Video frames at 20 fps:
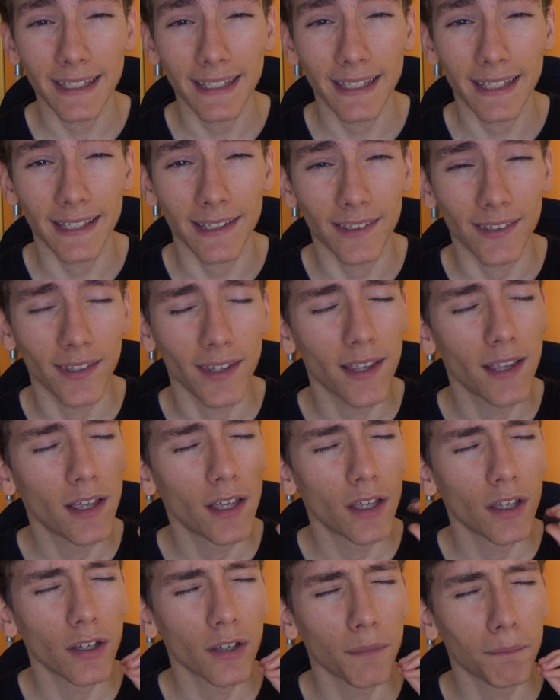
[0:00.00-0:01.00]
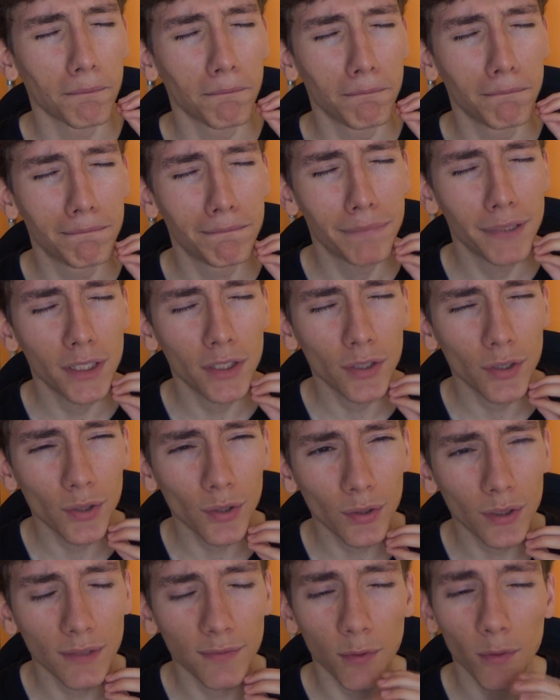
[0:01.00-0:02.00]
is
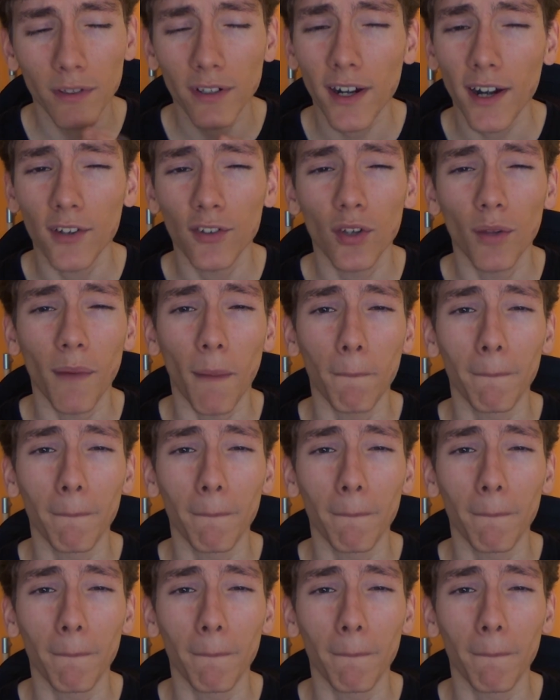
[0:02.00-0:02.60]
beautiful. There are some